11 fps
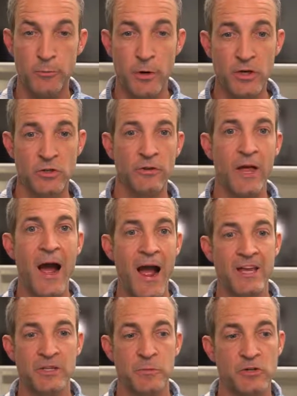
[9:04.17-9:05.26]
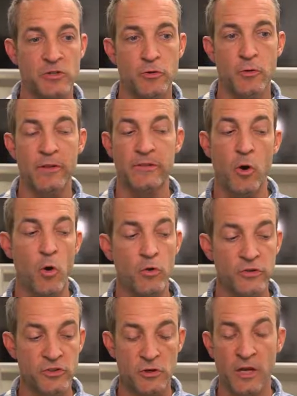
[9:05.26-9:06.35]
pressure, the highest pressure throughout the whole
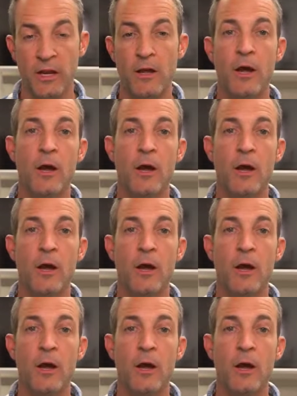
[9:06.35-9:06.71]
circuit.